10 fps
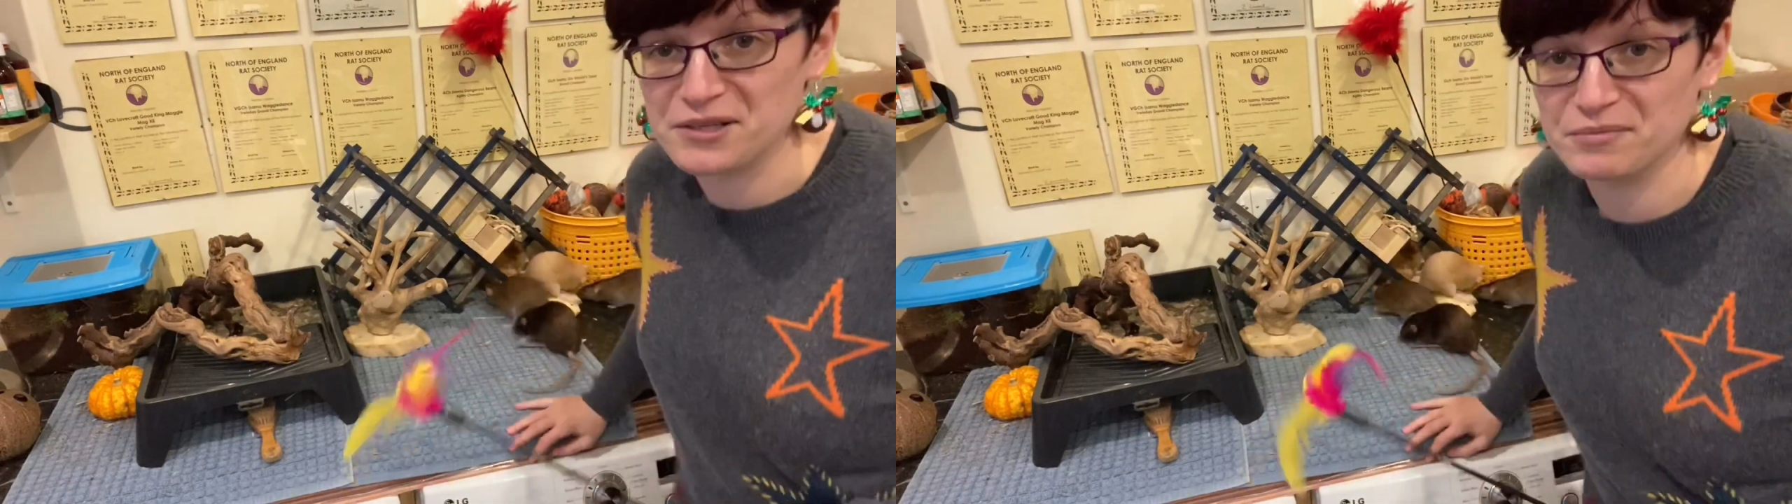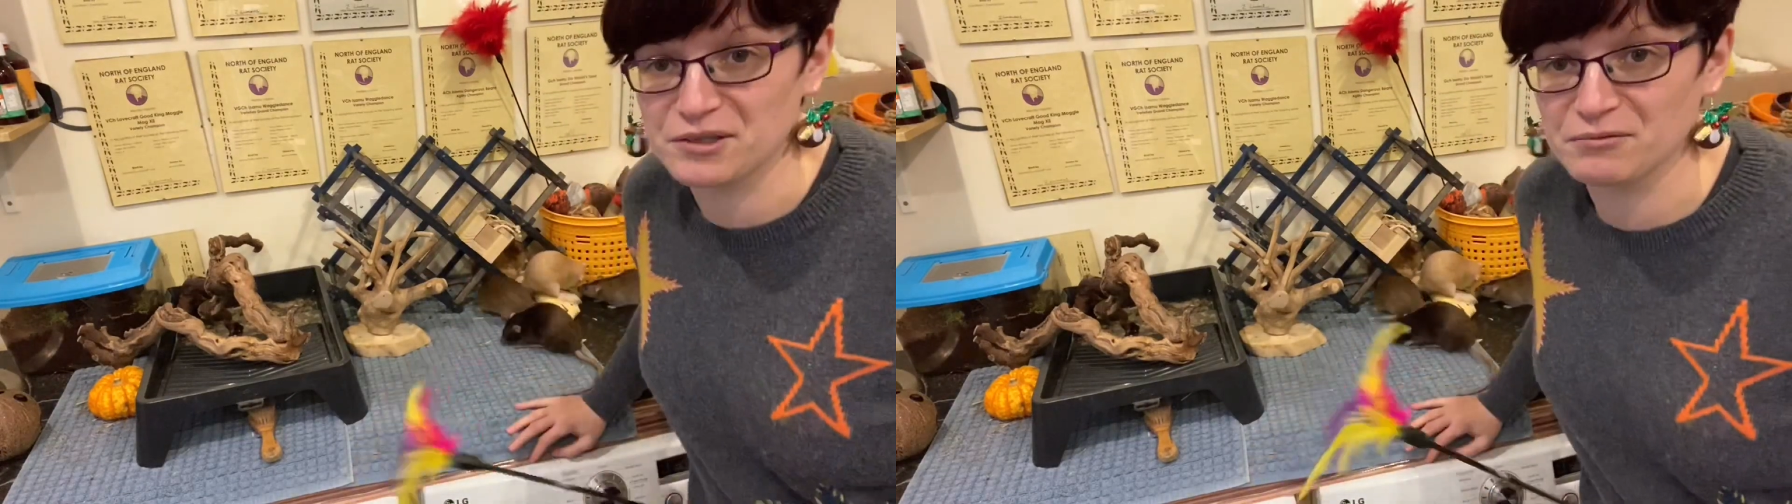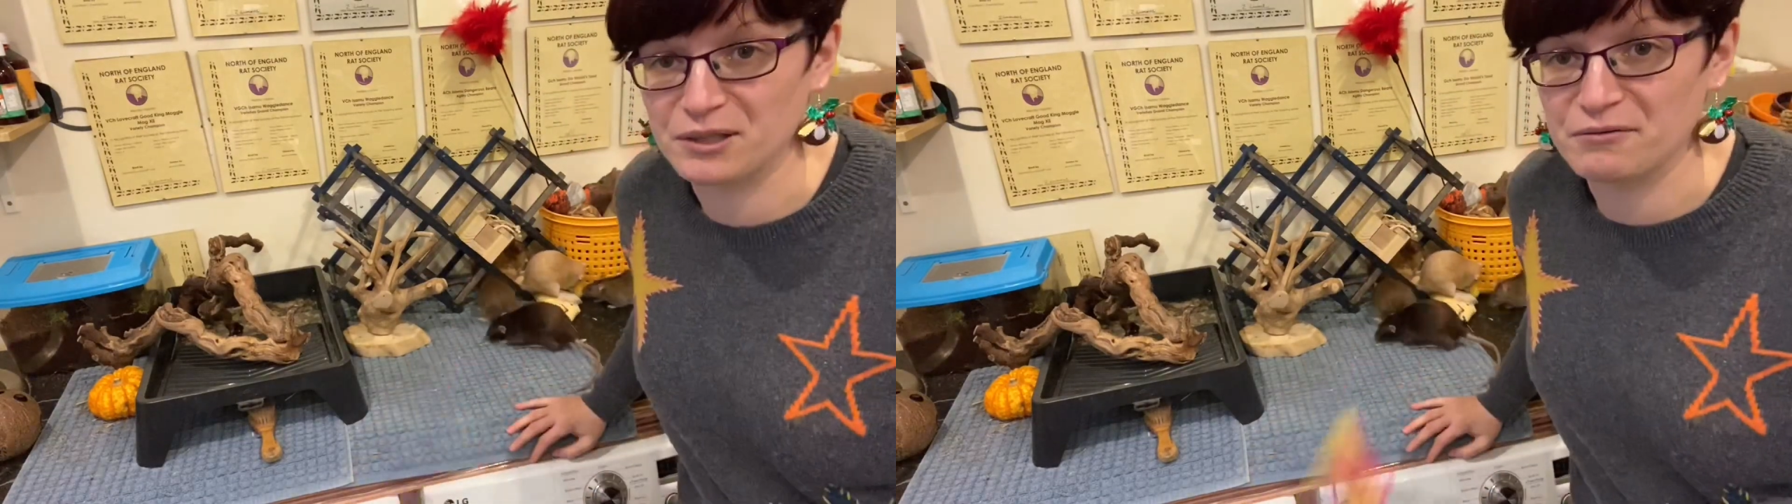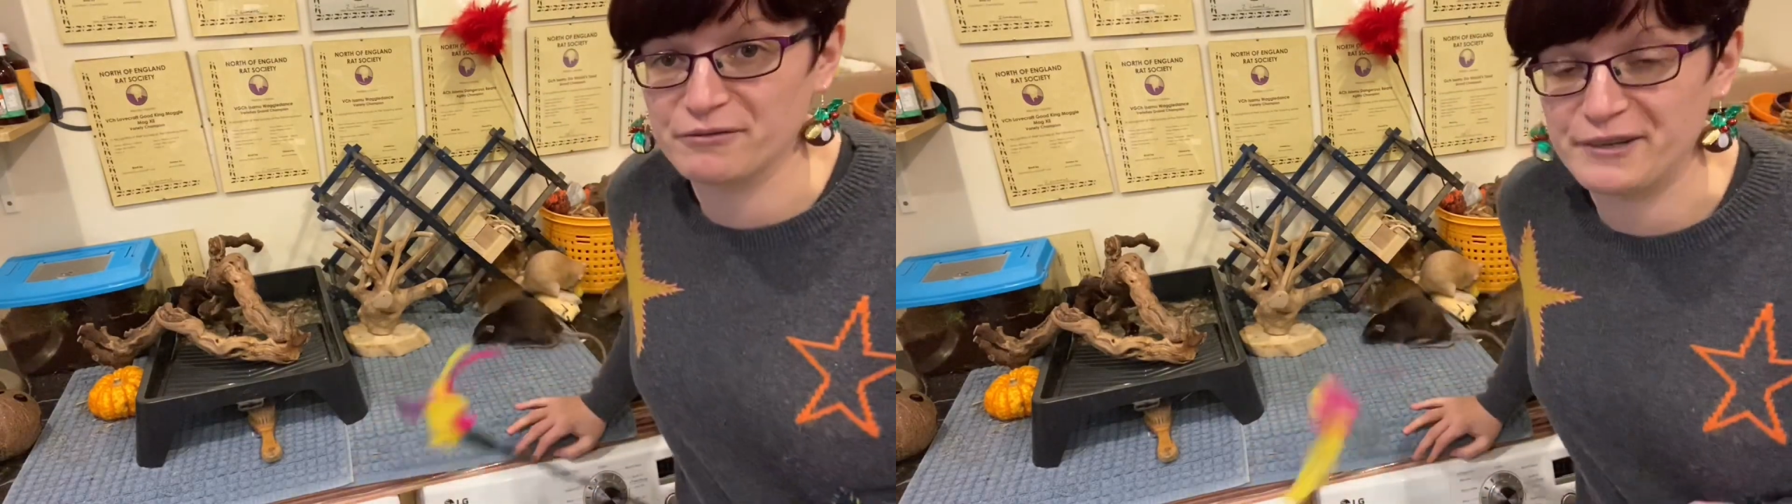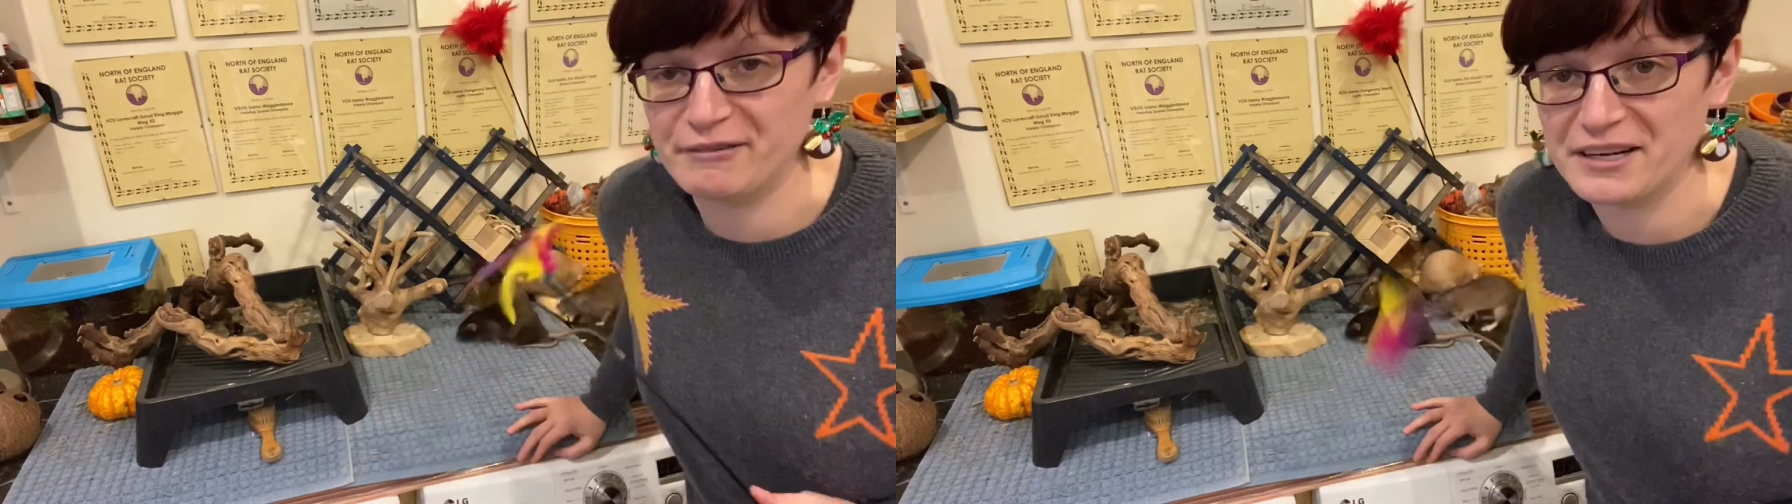them to run on
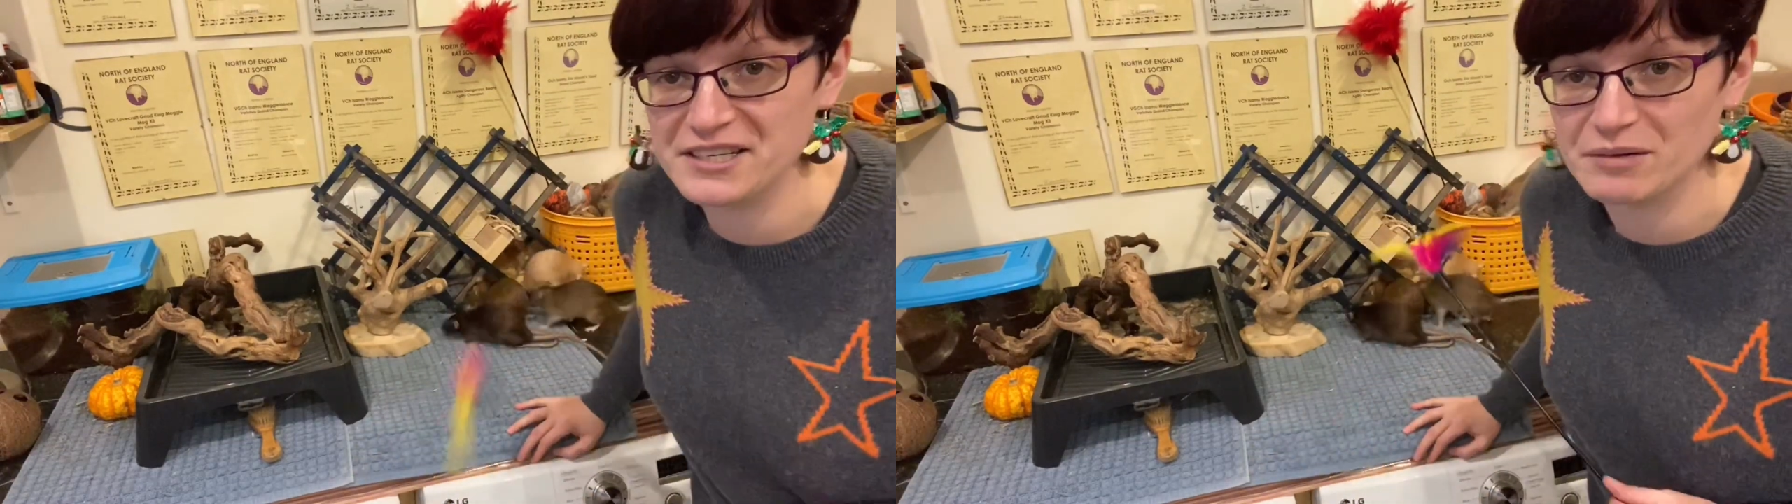free range,